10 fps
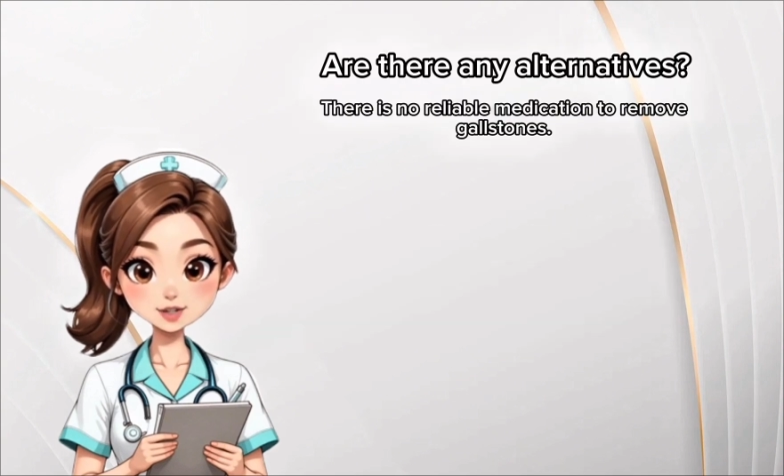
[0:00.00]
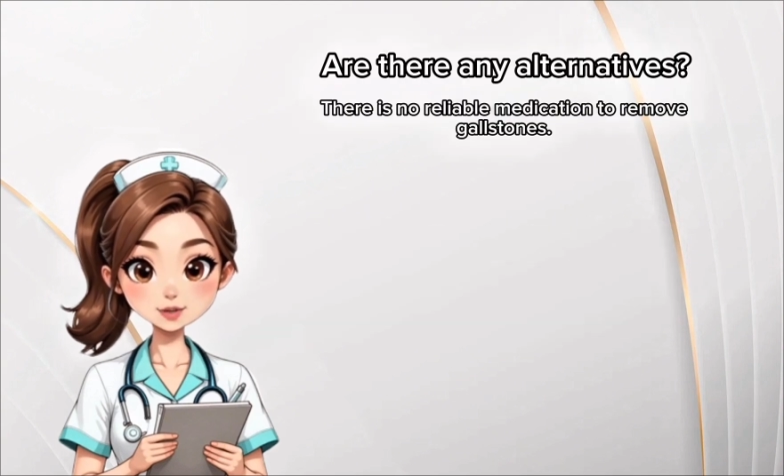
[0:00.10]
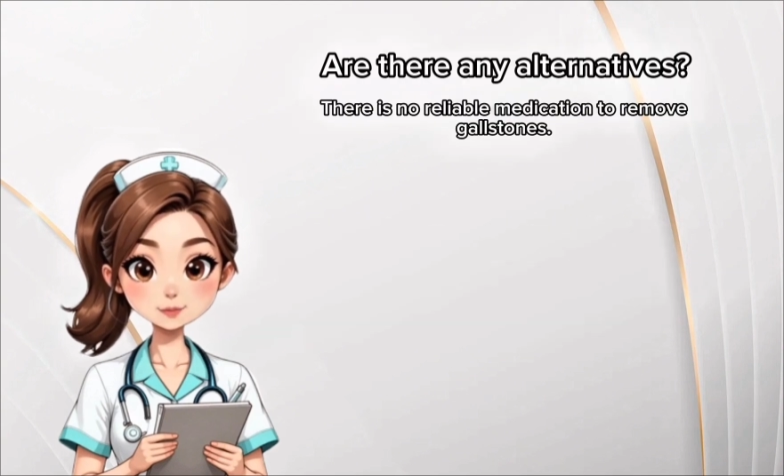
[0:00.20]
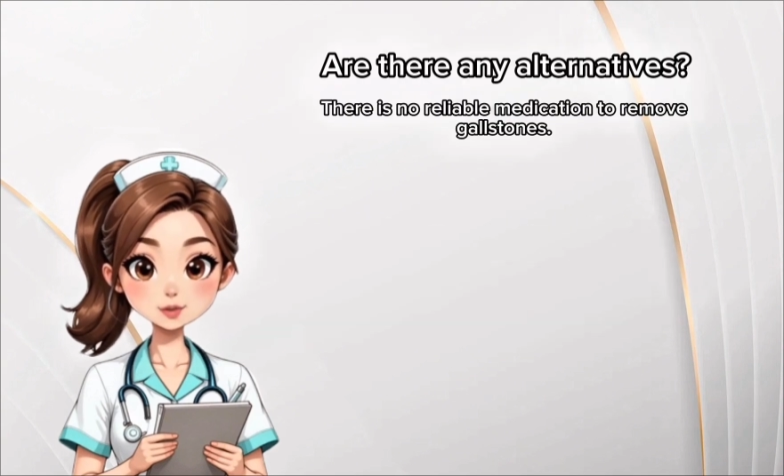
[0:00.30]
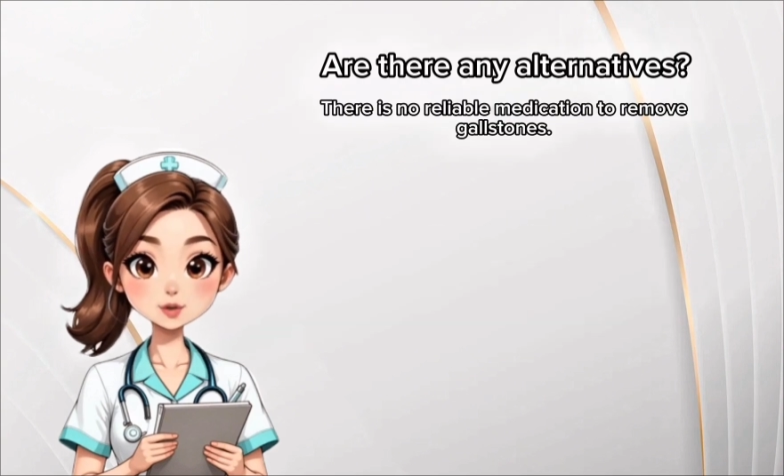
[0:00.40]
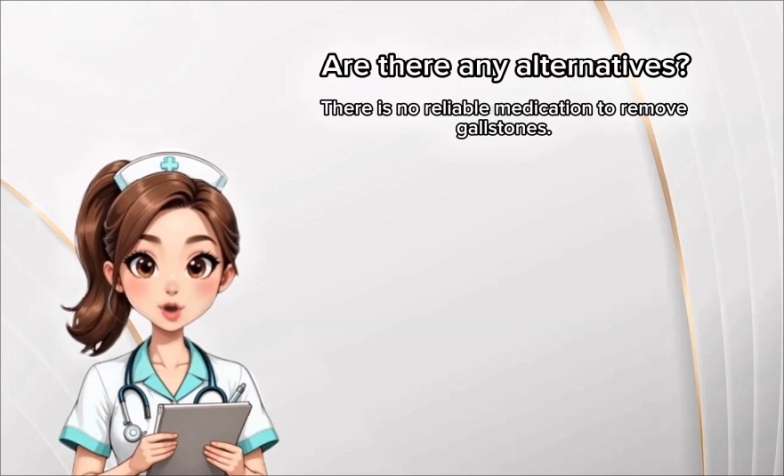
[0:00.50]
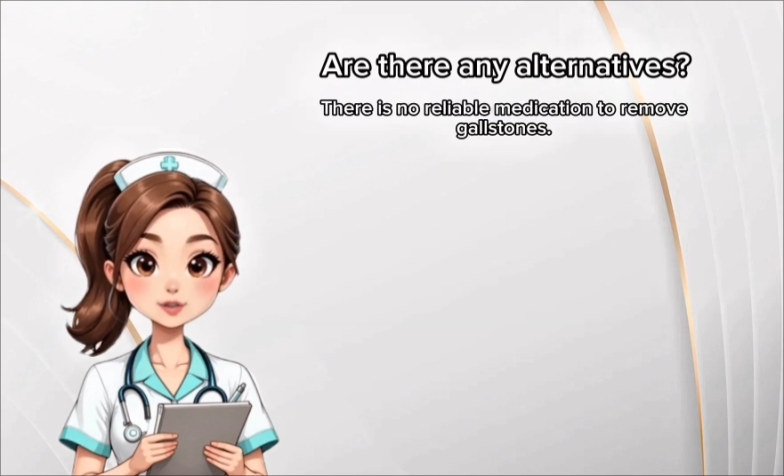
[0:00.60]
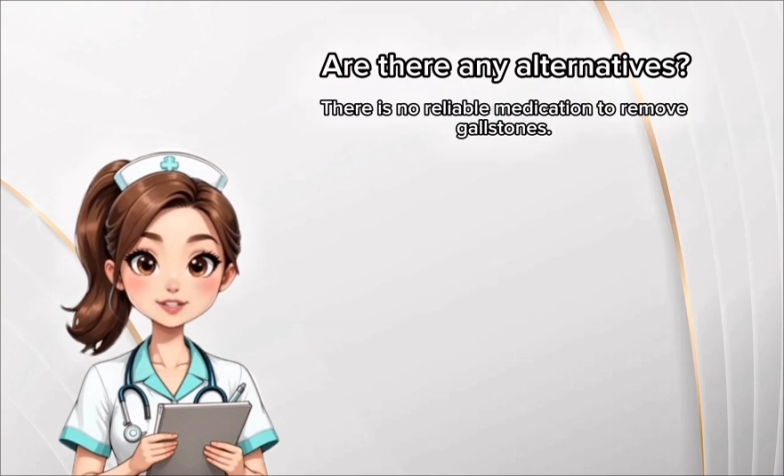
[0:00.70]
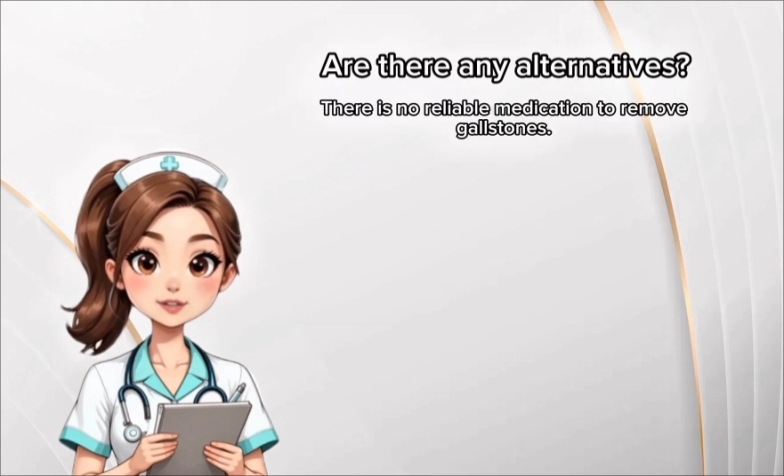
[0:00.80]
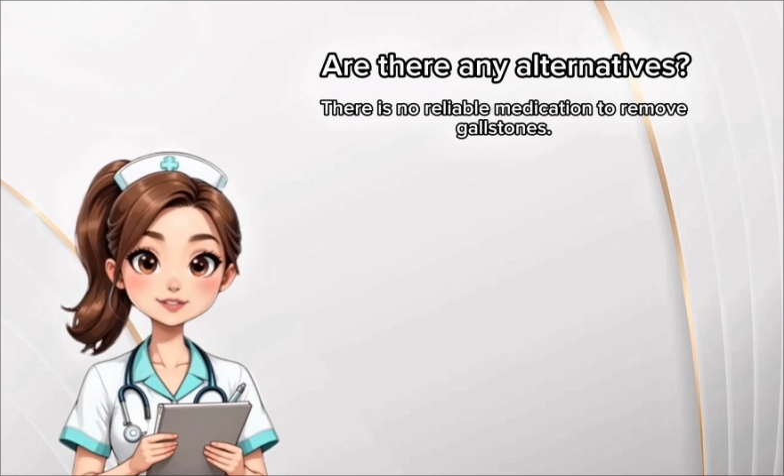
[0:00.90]
to remove
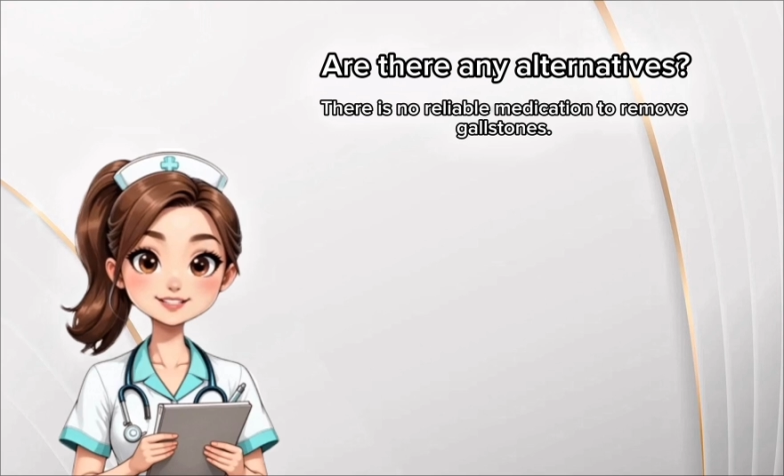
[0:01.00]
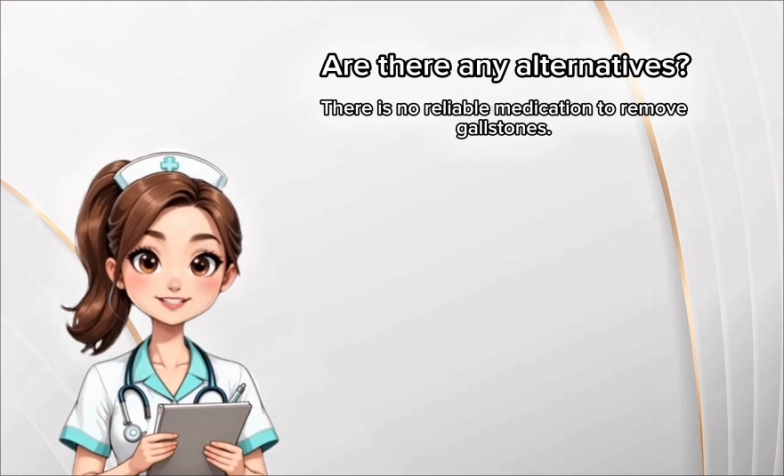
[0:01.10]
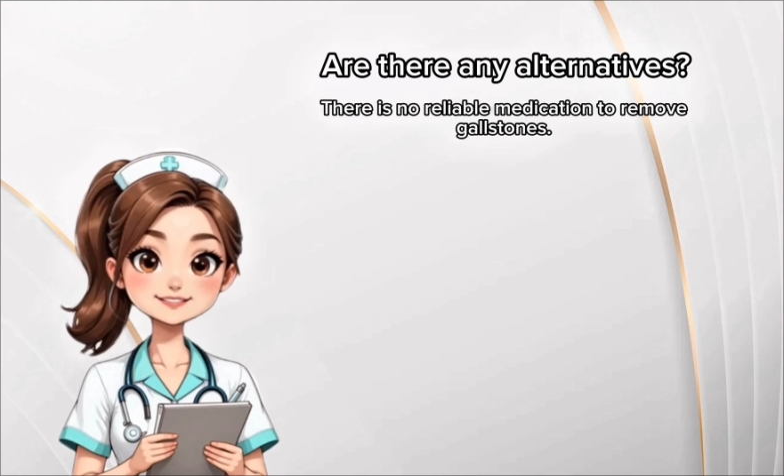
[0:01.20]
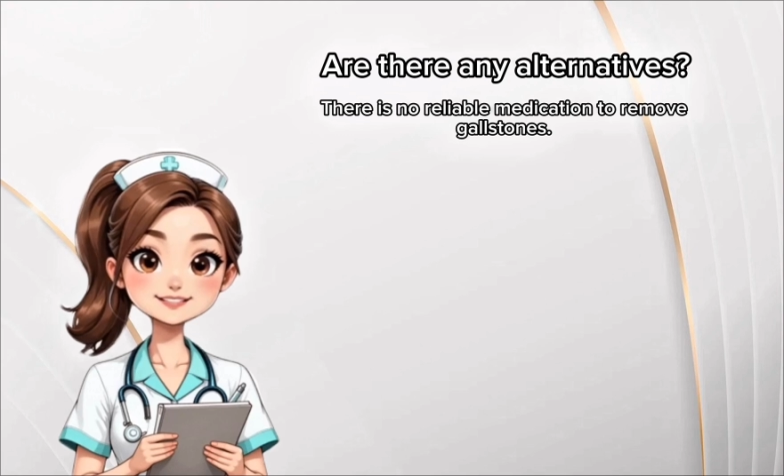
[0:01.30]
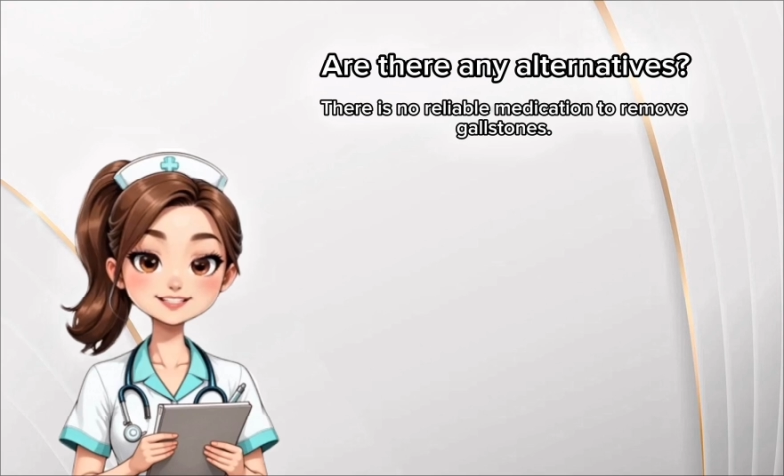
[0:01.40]
gallstones.